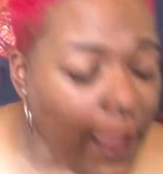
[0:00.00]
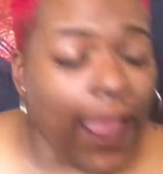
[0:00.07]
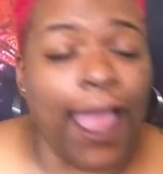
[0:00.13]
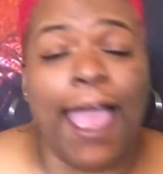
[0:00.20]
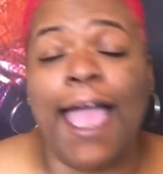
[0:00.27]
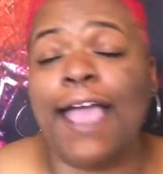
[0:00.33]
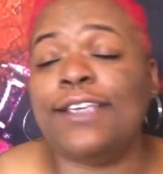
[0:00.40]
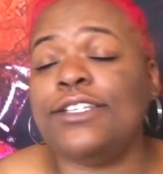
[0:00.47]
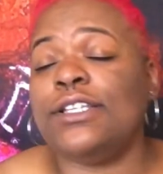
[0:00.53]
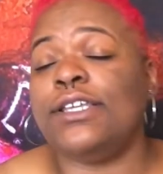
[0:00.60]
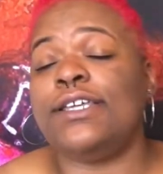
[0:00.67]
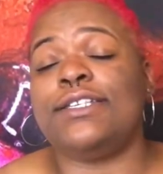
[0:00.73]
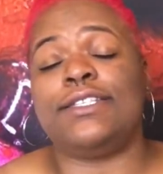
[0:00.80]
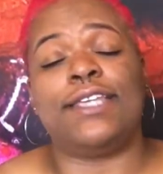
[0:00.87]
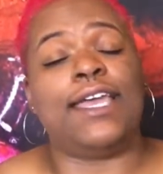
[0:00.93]
Ashley
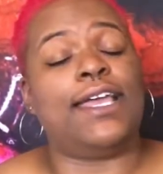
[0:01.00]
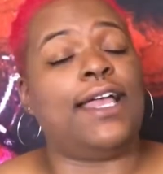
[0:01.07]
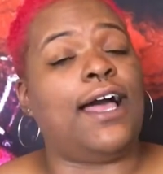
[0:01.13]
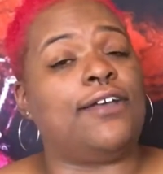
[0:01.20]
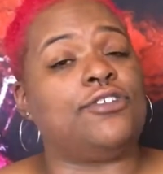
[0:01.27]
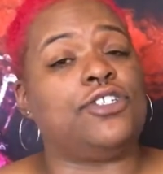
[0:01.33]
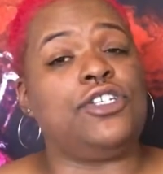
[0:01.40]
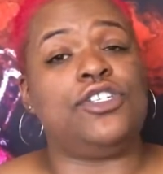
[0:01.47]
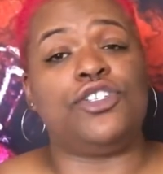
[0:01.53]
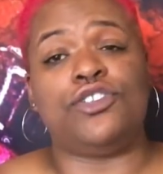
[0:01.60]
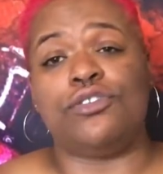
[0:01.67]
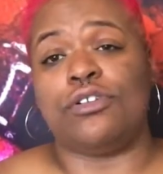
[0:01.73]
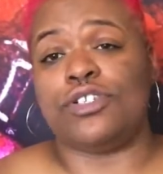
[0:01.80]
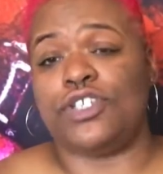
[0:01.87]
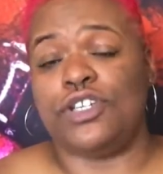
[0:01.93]
is saying how she's
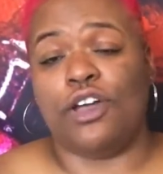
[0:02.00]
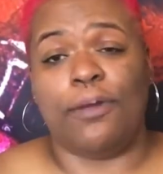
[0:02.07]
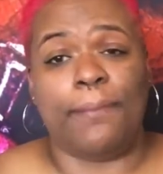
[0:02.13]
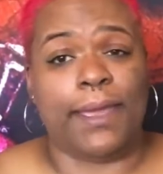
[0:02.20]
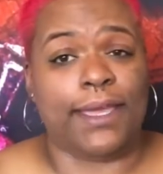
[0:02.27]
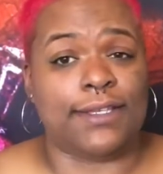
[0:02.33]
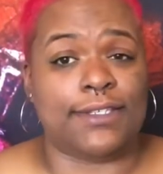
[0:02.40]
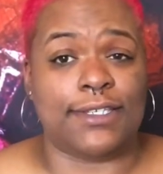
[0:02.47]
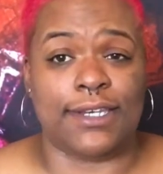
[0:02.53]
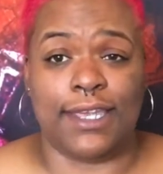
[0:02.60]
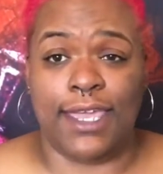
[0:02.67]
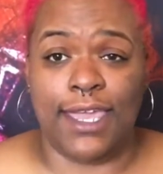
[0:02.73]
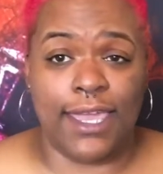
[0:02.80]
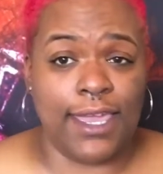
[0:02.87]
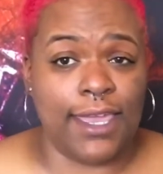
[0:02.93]
sure she gonna make it to the
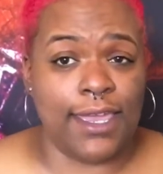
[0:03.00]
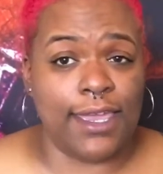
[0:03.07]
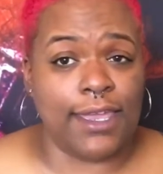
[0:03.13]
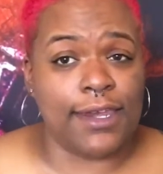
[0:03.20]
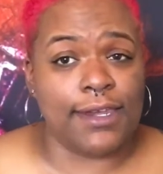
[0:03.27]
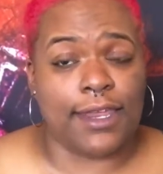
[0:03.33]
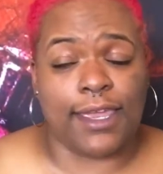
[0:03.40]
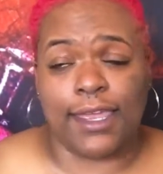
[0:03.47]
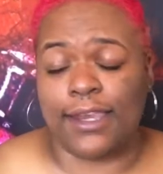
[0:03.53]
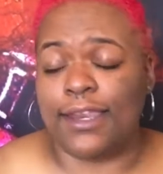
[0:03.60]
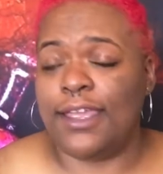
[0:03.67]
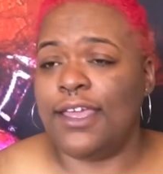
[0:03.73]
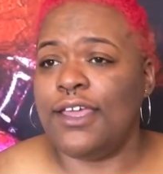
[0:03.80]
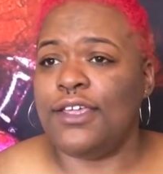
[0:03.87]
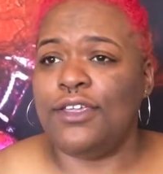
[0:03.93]
end, and
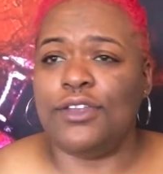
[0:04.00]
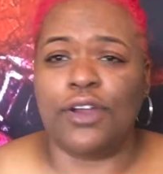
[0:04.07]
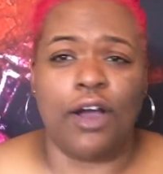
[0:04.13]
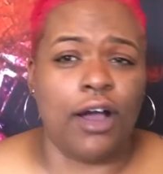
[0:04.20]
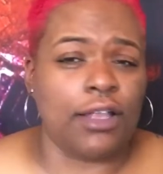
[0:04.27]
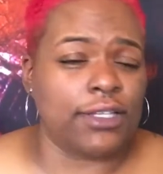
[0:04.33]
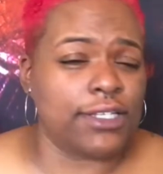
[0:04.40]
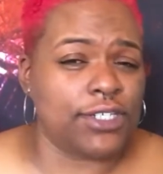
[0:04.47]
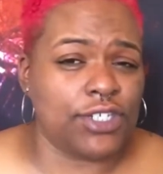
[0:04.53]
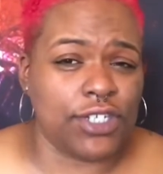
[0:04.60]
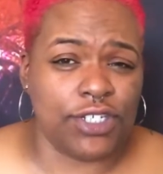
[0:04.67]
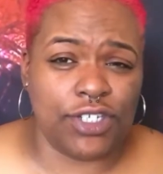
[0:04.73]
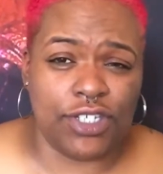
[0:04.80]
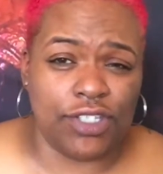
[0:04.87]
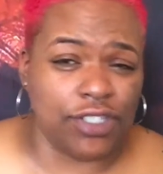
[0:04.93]
all this
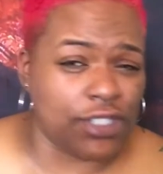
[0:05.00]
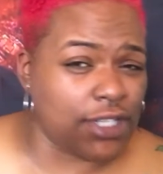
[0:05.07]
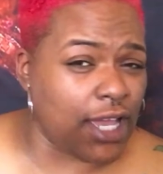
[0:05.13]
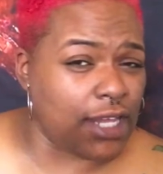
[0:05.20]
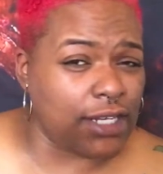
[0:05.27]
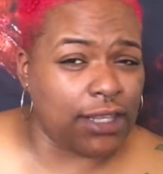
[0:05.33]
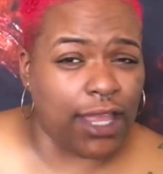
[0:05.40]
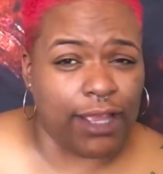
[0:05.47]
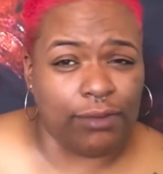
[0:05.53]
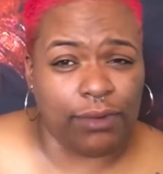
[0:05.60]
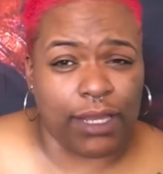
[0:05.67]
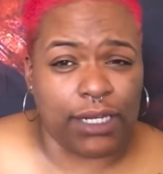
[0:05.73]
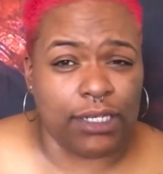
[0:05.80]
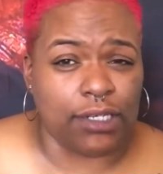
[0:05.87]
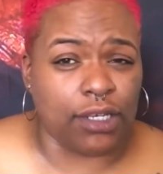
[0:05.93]
shit. She just kind of like
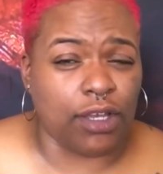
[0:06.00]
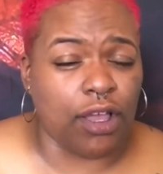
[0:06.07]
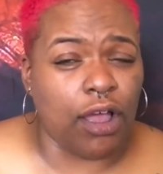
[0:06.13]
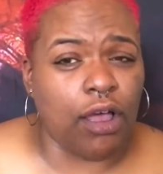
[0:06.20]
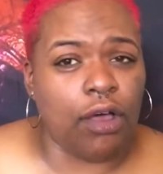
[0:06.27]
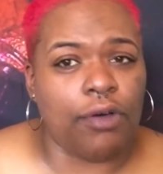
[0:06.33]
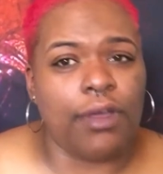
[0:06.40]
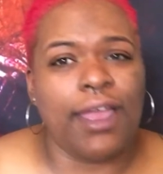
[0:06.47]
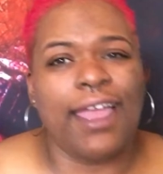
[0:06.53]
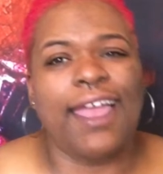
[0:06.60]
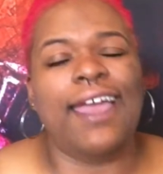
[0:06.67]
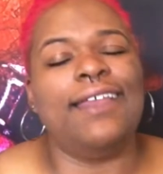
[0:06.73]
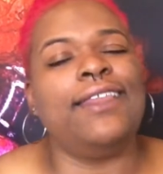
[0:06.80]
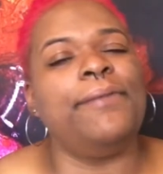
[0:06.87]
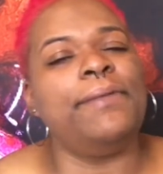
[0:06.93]
ready to go.
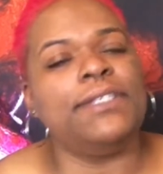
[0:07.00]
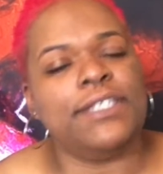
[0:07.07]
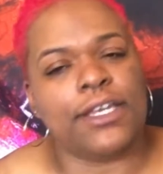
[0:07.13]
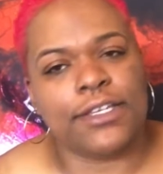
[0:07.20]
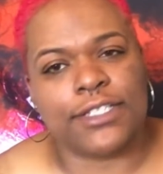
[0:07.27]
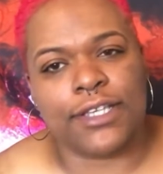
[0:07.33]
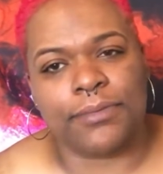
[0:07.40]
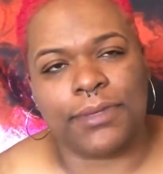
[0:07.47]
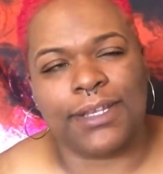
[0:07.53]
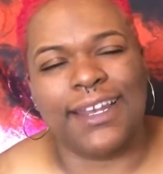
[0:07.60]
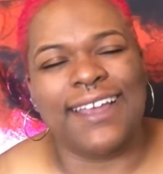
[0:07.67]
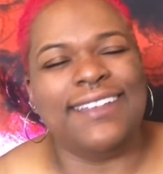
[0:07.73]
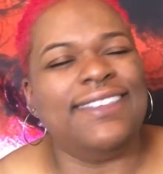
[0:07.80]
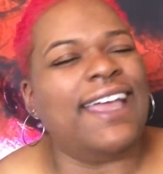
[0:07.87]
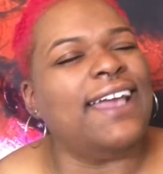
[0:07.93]
And let me tell you something,
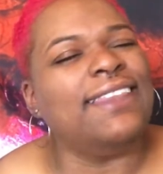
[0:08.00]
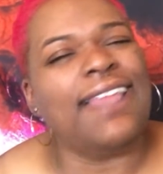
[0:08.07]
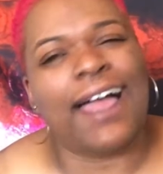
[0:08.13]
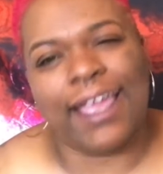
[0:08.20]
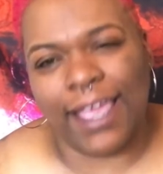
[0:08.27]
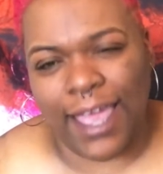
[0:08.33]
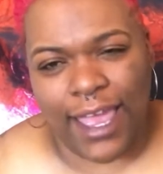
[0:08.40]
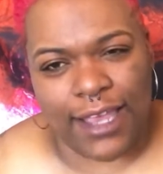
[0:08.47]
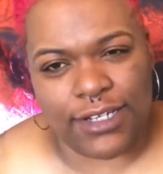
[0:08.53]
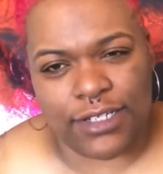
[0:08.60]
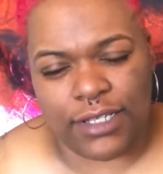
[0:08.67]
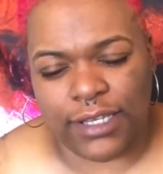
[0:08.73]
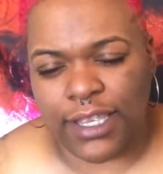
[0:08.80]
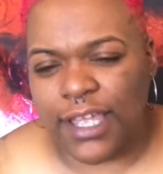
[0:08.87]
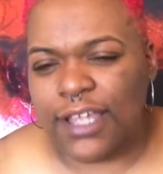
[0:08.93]
they like
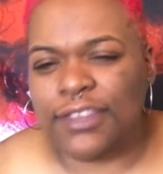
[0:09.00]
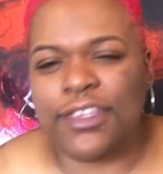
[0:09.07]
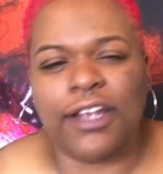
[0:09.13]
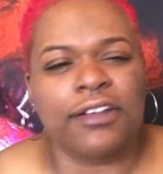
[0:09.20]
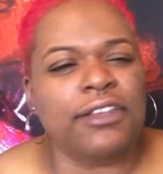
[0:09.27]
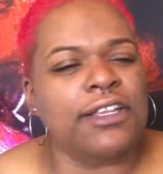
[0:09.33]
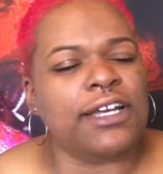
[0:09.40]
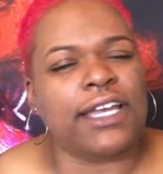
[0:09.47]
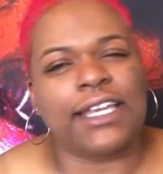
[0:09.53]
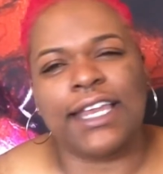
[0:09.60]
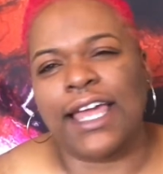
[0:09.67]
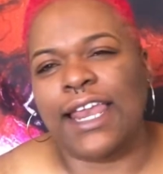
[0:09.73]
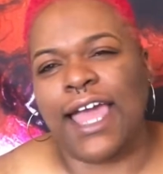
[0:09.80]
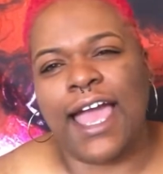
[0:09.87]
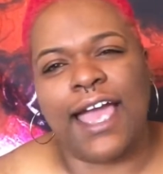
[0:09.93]
Ashley. They're looking
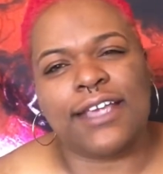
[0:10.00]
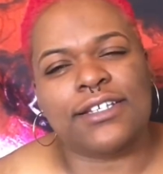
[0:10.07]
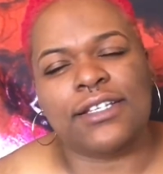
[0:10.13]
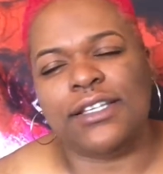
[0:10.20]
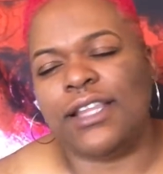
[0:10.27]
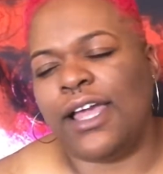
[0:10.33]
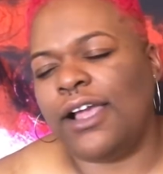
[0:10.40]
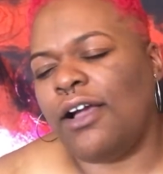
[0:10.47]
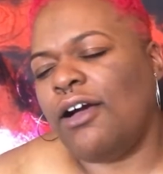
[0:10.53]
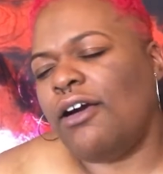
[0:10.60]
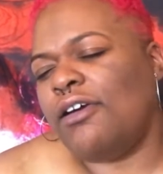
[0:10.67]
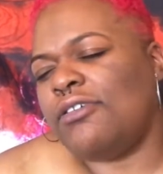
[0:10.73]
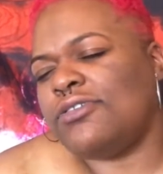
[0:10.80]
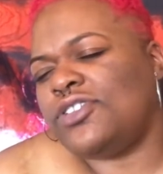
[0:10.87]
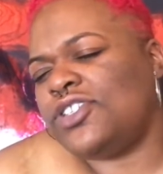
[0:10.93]
at Ashley like,
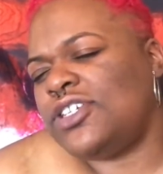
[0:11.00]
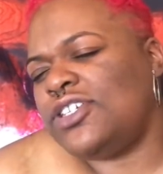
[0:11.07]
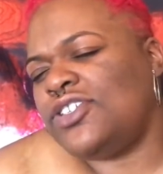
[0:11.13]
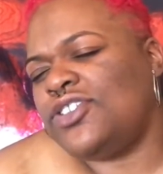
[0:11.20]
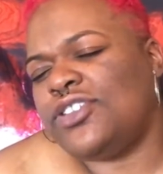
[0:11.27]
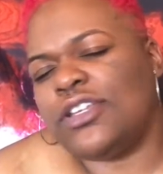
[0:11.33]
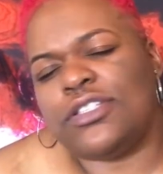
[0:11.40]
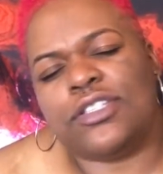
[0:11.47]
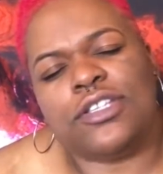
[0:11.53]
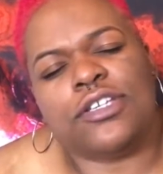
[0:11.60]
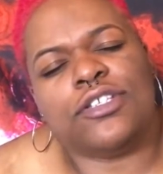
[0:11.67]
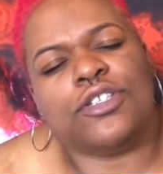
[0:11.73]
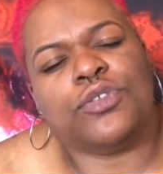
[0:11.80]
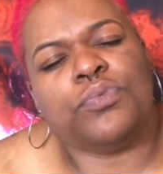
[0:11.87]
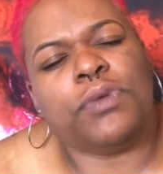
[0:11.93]
oh, she's just
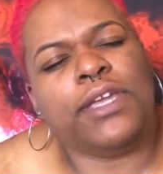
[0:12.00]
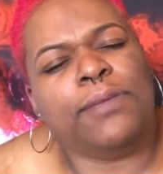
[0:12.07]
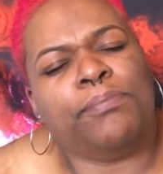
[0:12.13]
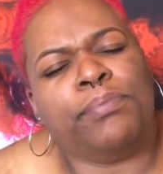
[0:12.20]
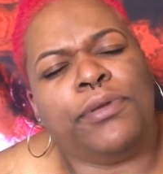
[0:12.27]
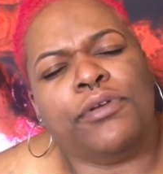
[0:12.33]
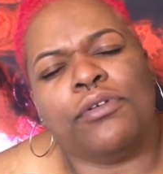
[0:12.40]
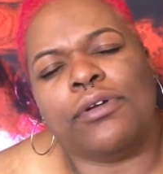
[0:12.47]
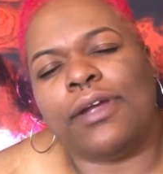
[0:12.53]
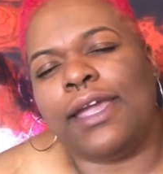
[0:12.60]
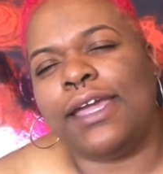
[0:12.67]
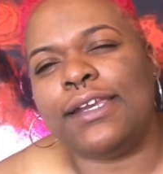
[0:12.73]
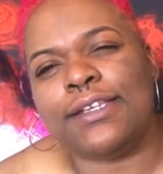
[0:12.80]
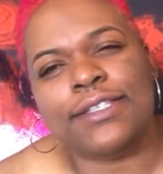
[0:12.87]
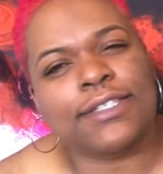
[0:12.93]
this sweet, pure,
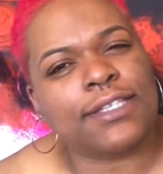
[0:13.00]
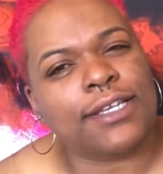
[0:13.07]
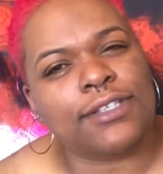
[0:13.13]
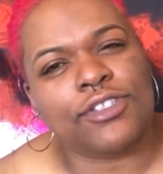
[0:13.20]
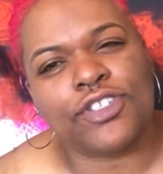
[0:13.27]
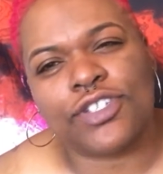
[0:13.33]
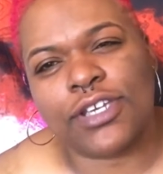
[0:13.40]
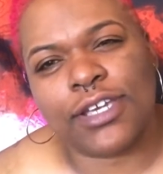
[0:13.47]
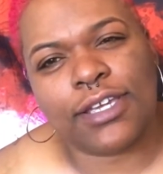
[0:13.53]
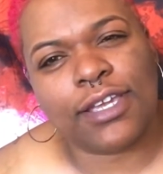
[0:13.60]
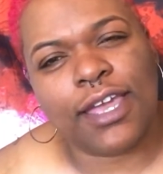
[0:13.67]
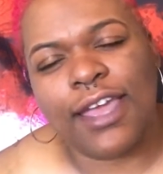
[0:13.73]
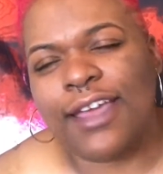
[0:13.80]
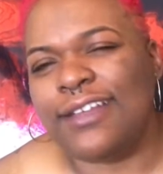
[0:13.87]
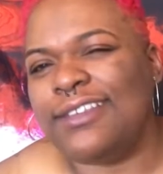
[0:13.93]
innocent chick.
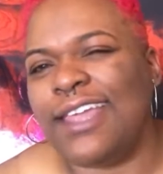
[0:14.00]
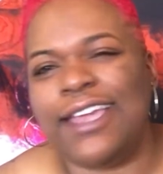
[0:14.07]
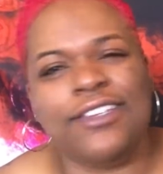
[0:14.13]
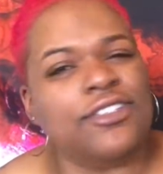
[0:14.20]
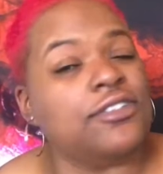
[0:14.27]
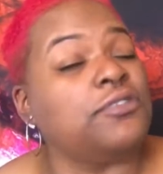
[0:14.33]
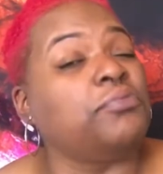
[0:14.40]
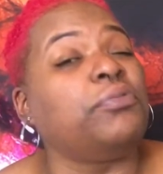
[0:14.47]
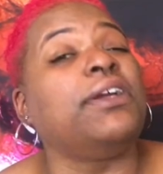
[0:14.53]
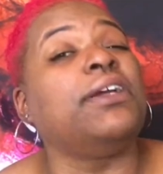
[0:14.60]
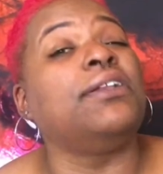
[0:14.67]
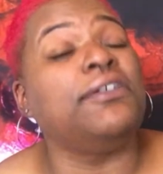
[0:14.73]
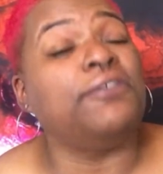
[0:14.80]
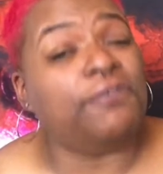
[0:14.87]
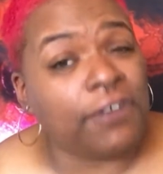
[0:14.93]
They just
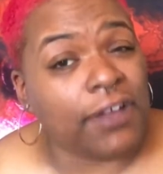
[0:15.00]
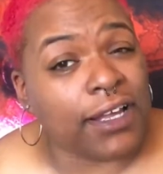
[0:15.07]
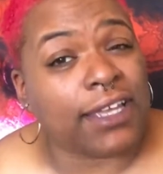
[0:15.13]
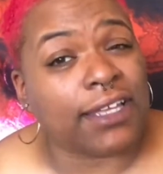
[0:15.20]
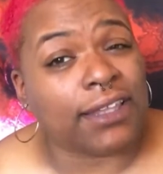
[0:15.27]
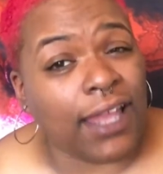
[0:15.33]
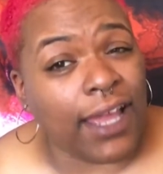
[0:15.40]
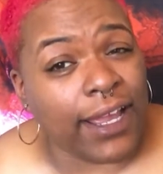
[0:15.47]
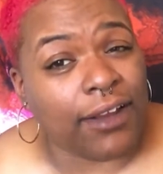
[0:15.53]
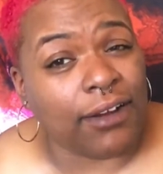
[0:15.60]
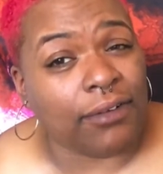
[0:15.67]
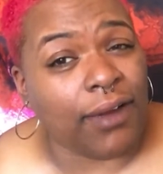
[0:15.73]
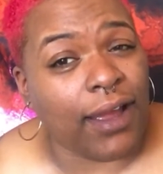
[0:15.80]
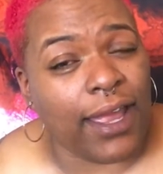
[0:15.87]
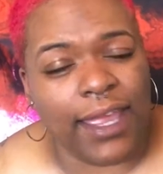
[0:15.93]
really fucking like
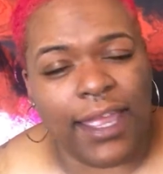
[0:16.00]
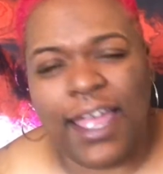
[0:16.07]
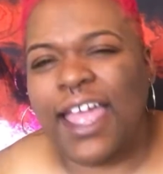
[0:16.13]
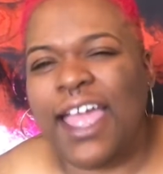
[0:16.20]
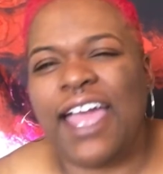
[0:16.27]
her, right?